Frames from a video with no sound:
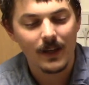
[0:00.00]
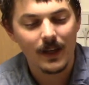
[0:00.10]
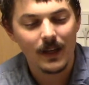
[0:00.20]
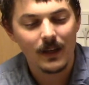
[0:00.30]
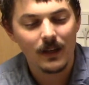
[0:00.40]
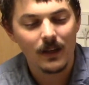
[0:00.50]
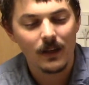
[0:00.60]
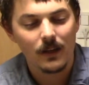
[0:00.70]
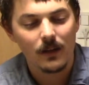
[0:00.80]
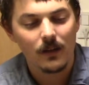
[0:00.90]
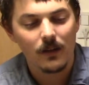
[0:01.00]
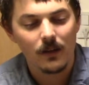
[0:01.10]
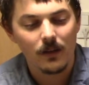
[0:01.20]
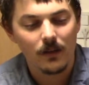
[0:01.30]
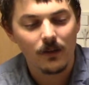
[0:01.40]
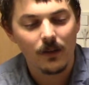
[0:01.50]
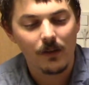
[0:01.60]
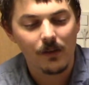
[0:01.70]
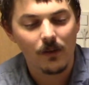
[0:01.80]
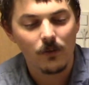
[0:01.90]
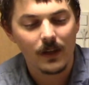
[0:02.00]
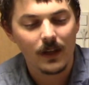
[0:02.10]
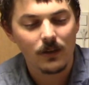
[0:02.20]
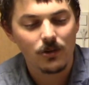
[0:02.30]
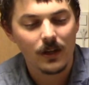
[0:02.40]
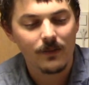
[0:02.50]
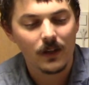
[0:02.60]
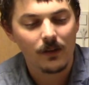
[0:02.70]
in the soaking shaving